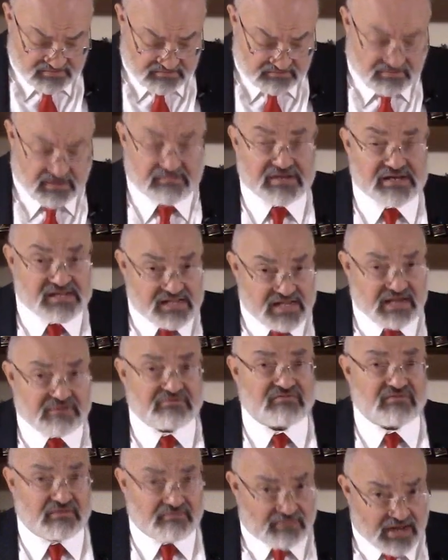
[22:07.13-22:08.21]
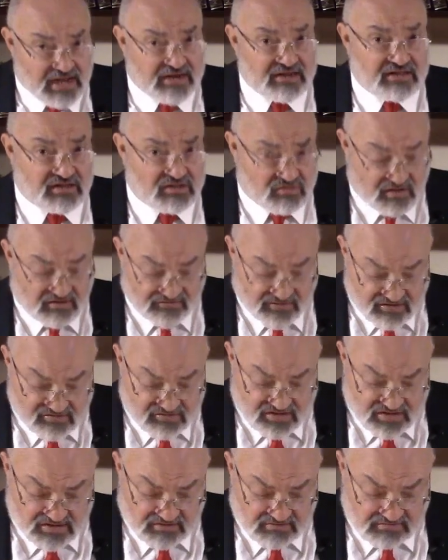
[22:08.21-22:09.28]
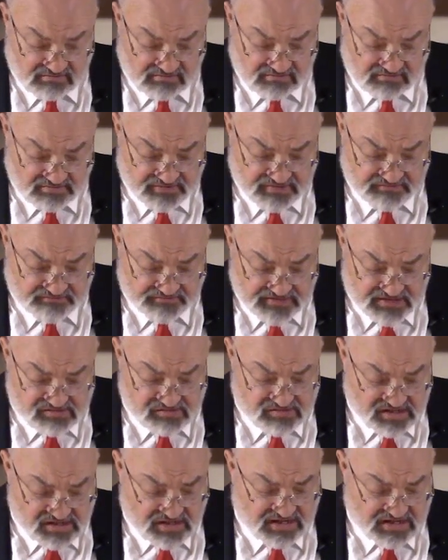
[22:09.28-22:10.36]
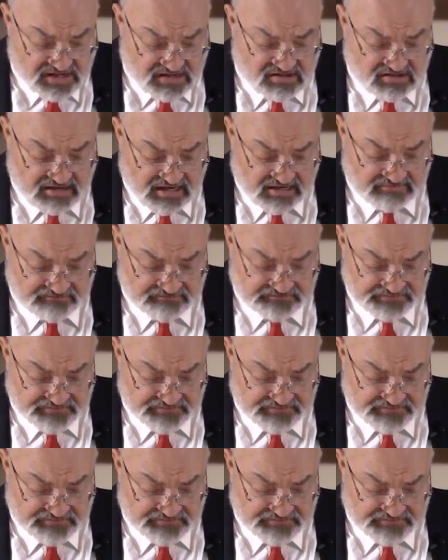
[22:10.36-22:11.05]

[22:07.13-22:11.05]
But by the time of the Ramban in the 1200s, as we see in the next slide,